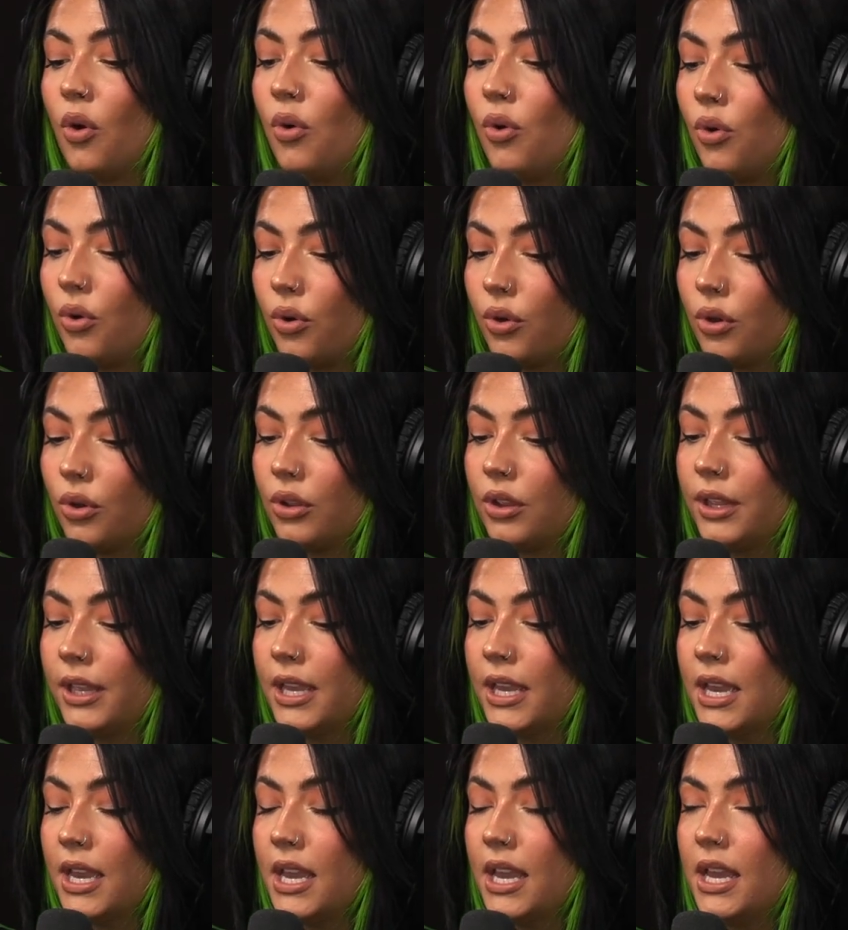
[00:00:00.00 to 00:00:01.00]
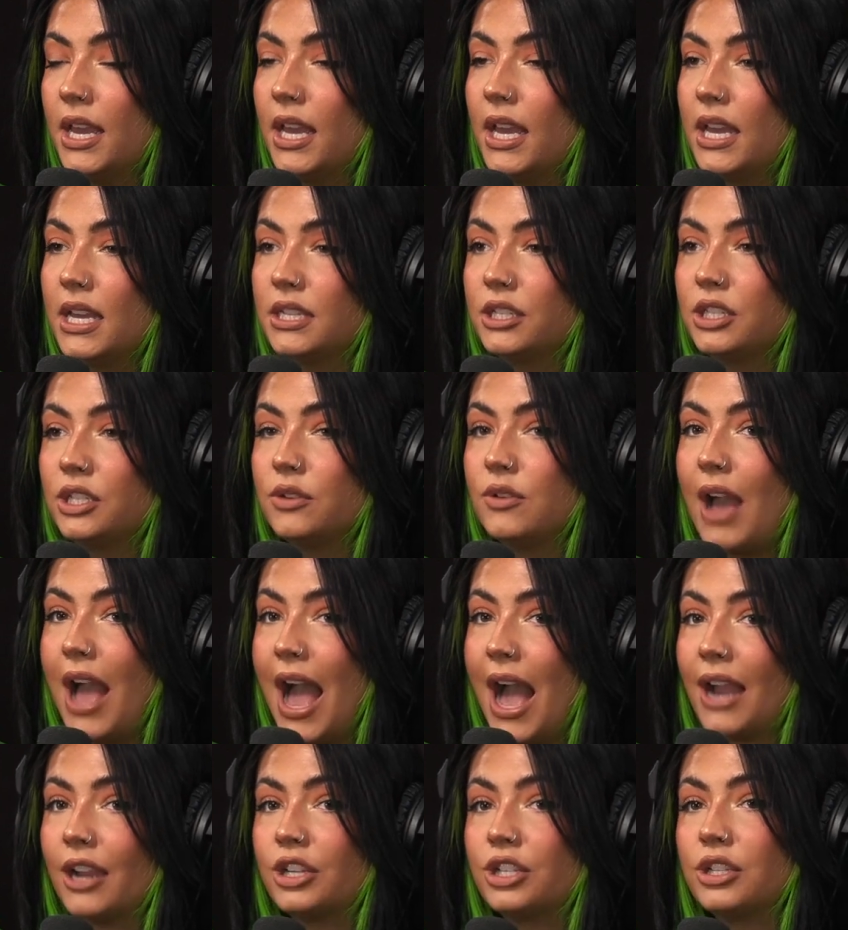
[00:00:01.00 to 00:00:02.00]
goal is to
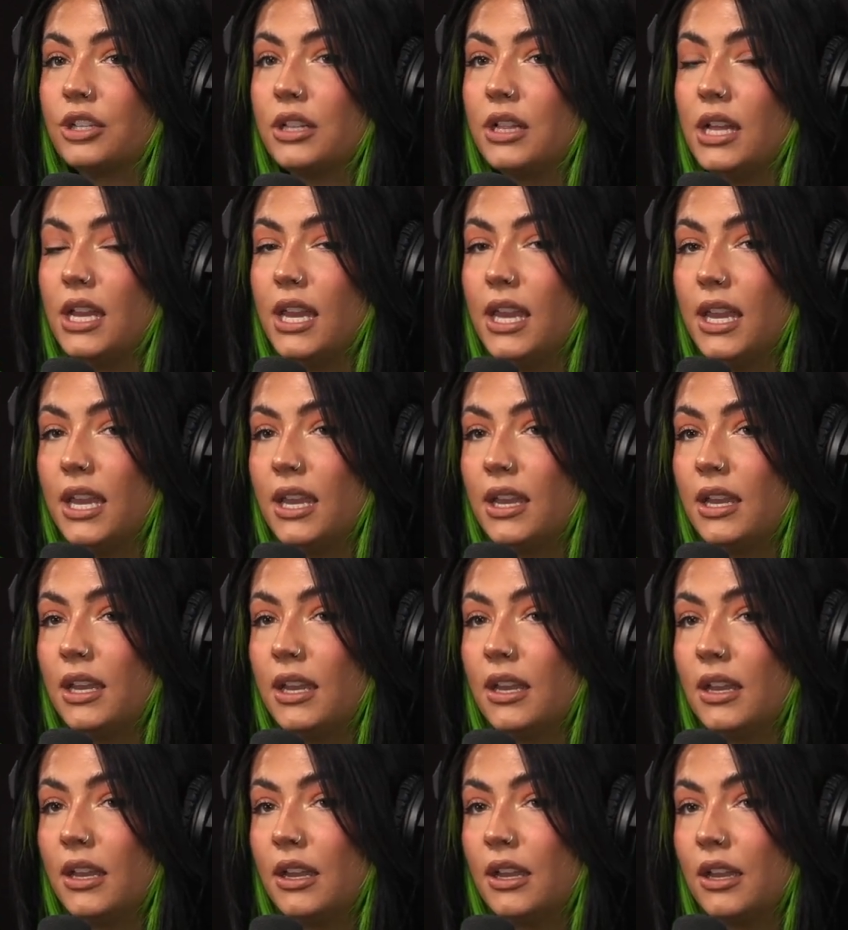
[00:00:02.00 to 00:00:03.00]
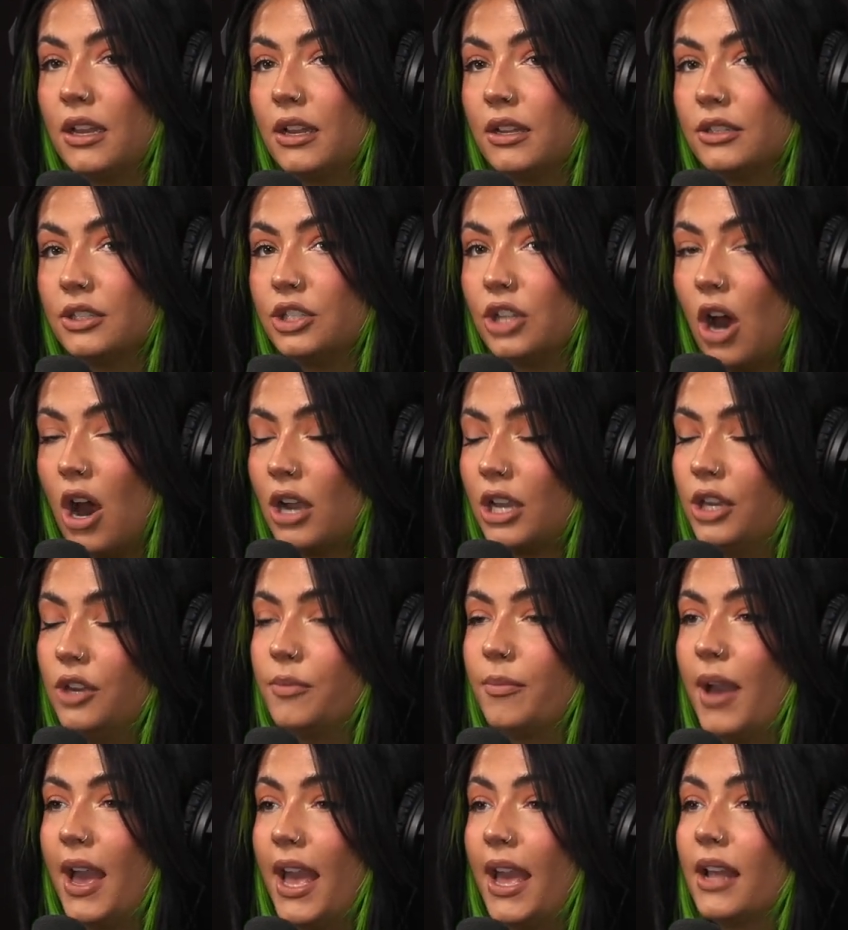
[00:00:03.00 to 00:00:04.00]
actually
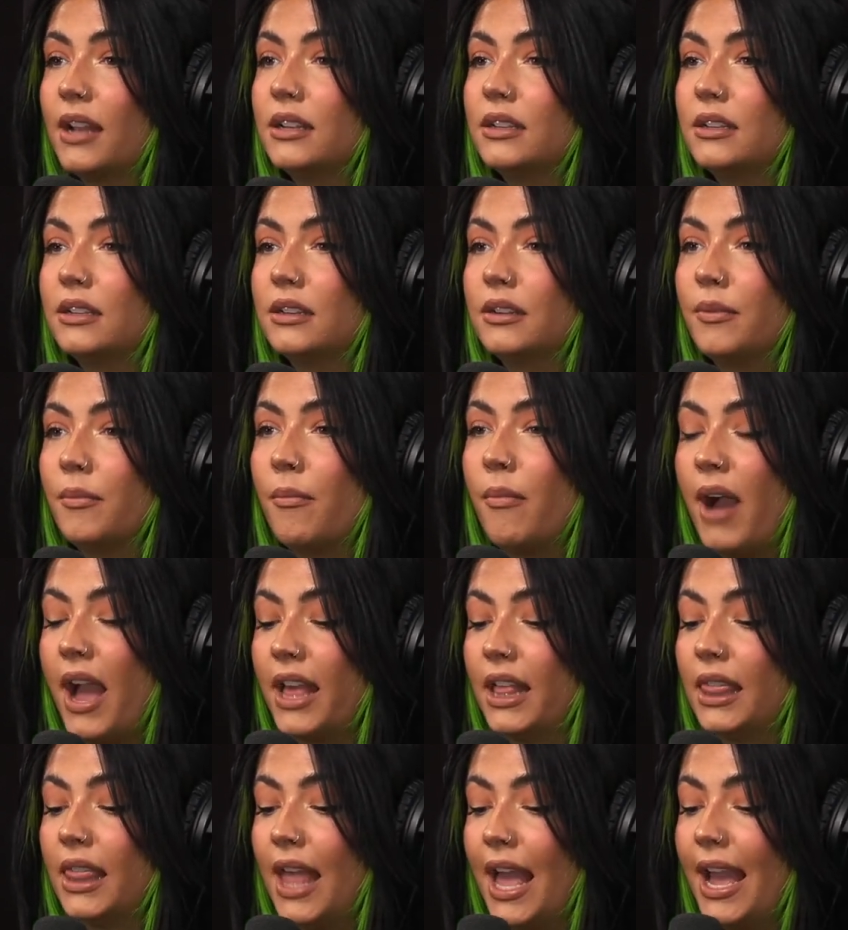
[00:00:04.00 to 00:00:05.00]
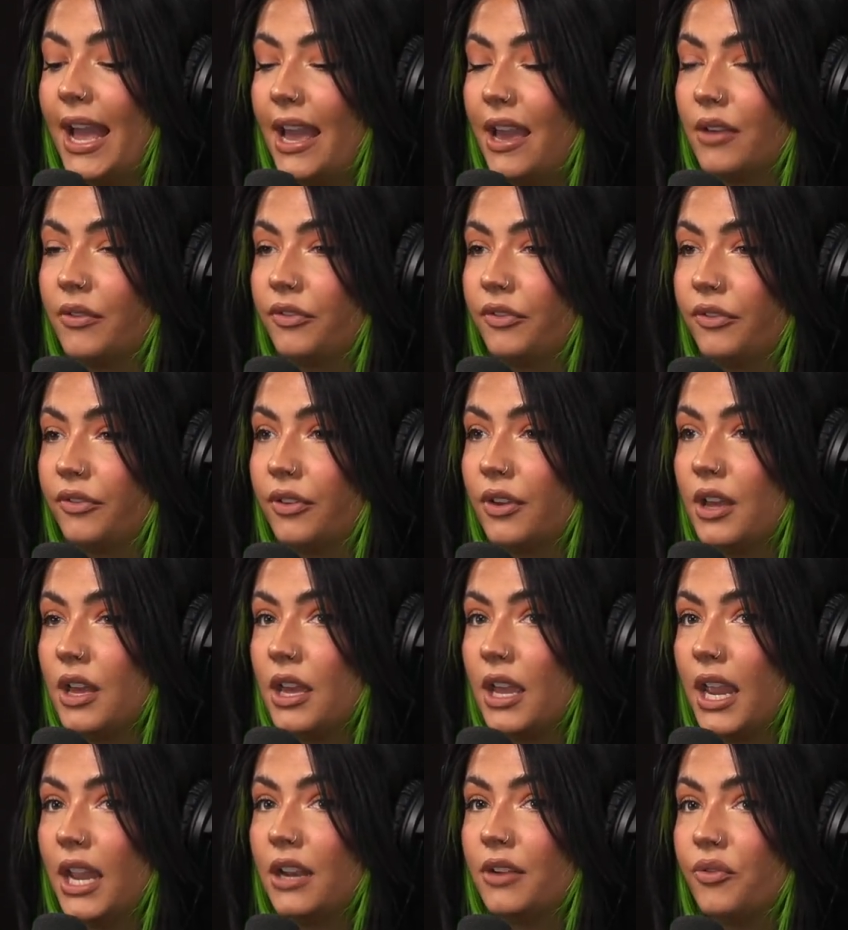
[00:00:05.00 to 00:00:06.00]
document my life
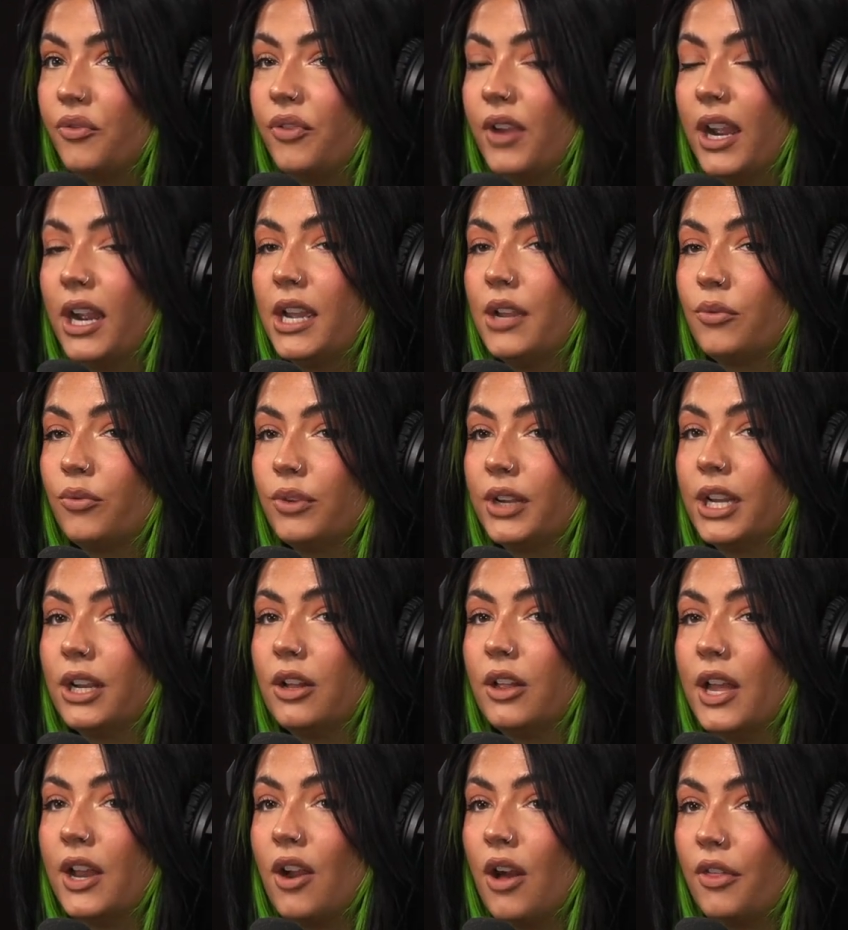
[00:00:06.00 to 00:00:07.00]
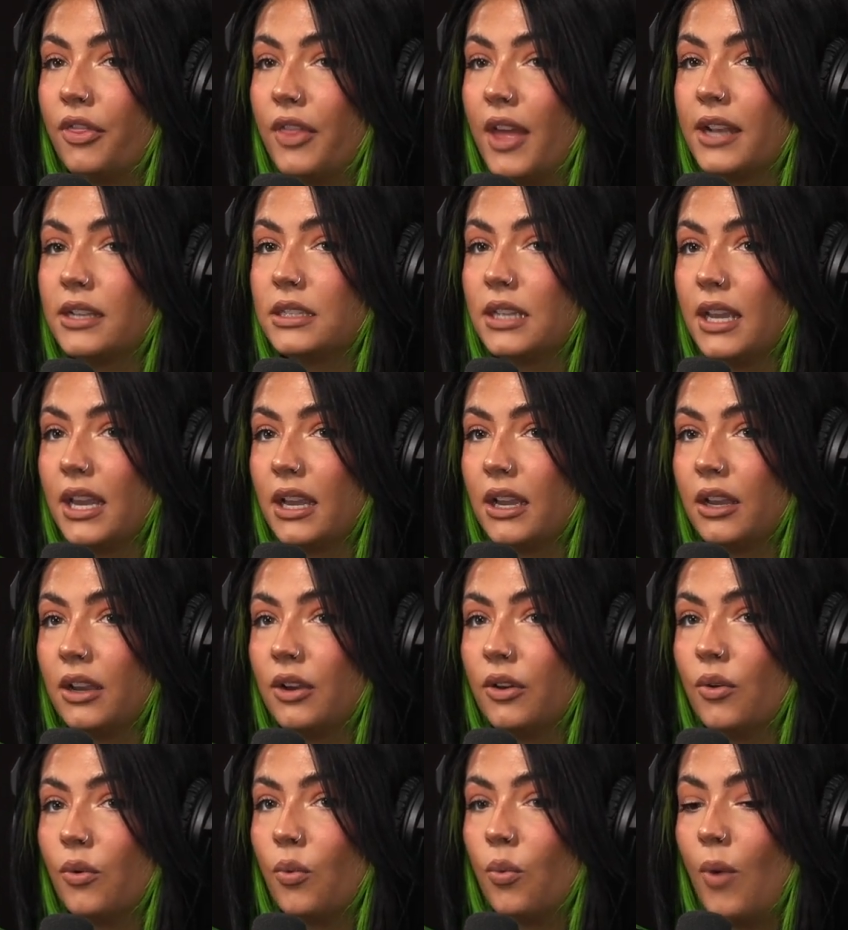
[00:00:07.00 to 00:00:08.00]
in a very real and authentic
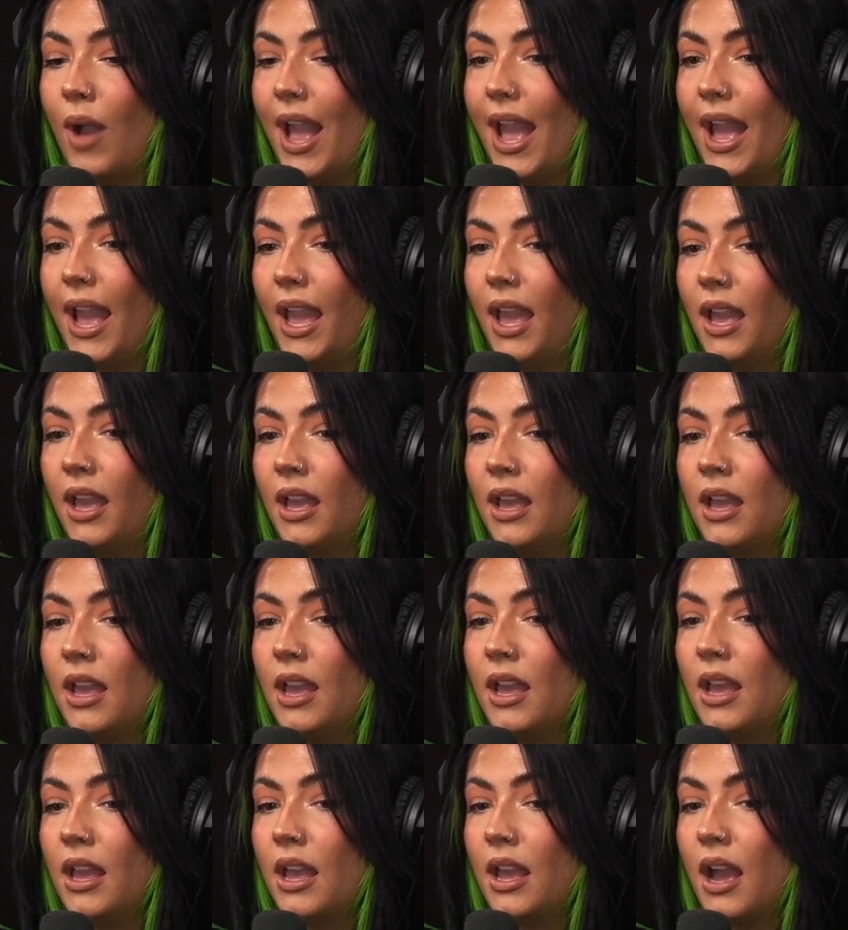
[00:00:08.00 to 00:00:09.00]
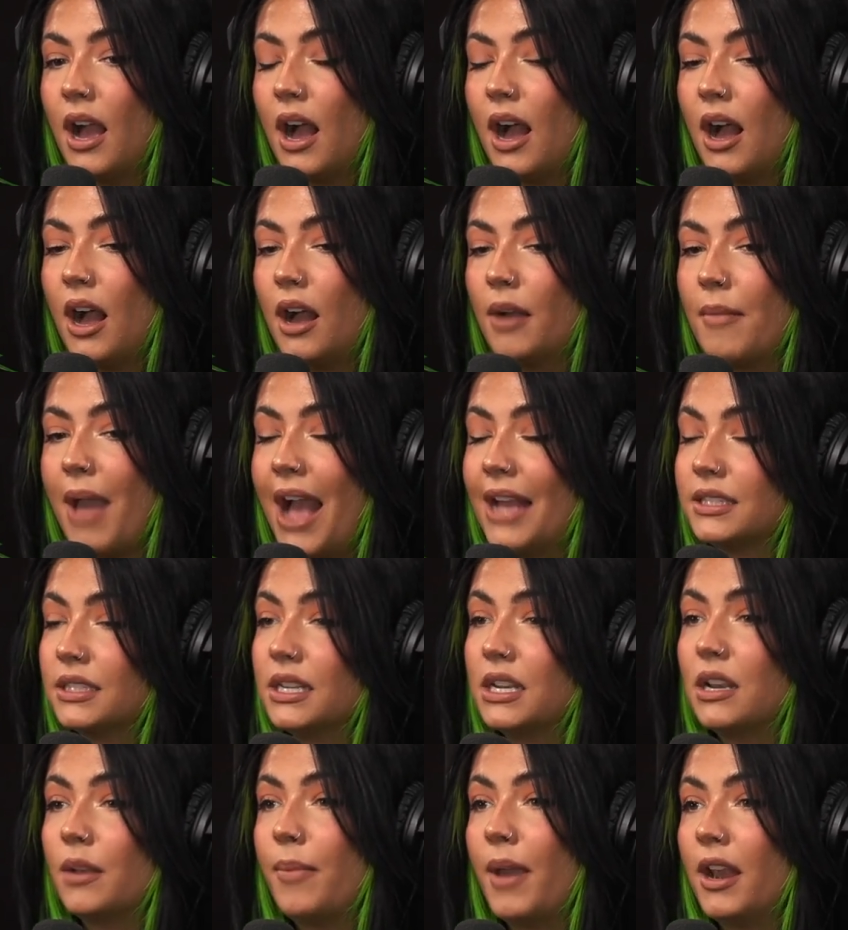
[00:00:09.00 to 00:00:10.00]
way
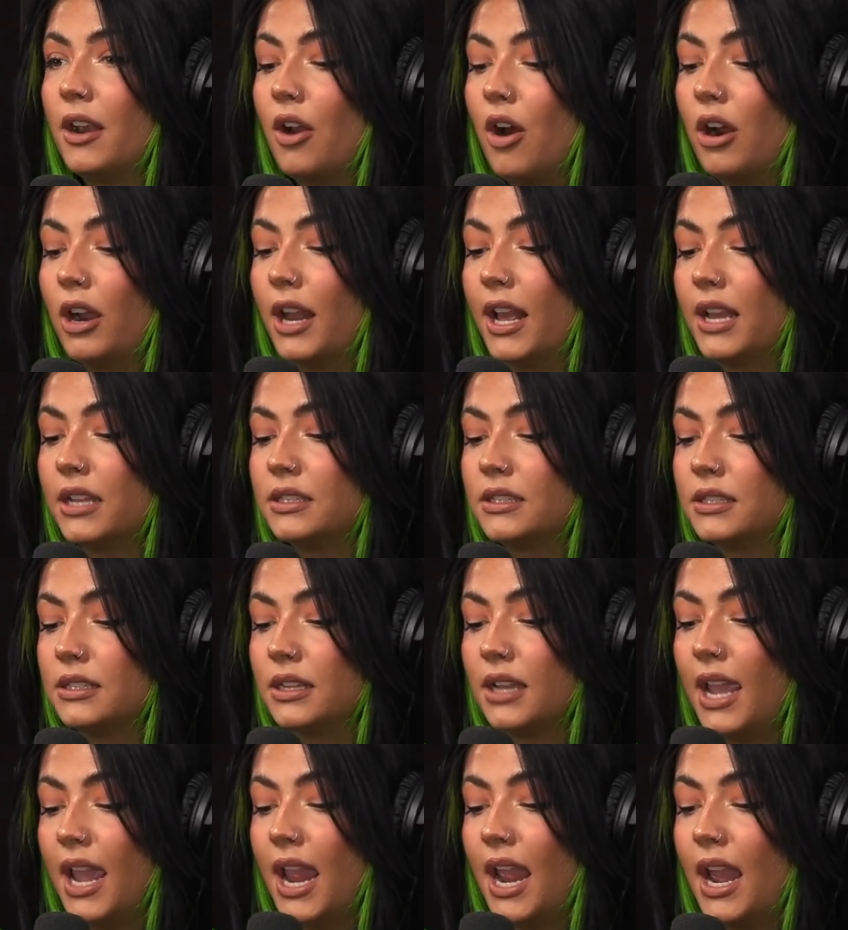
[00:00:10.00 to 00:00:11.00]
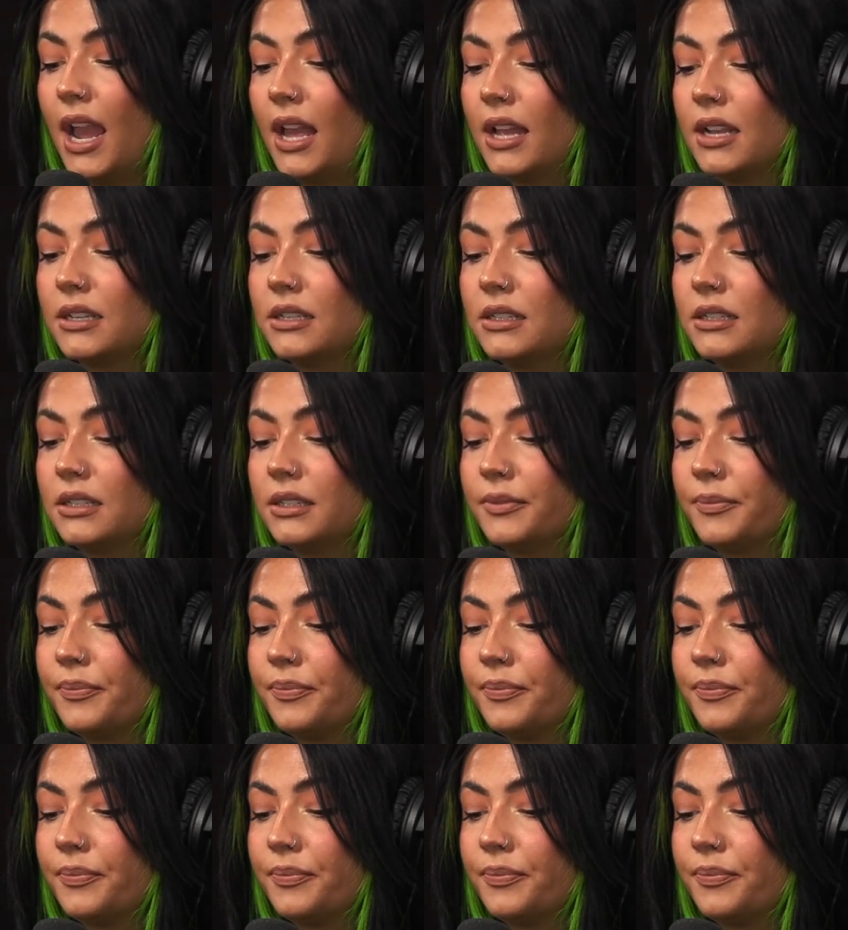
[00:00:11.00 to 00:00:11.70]
as an independent artist. And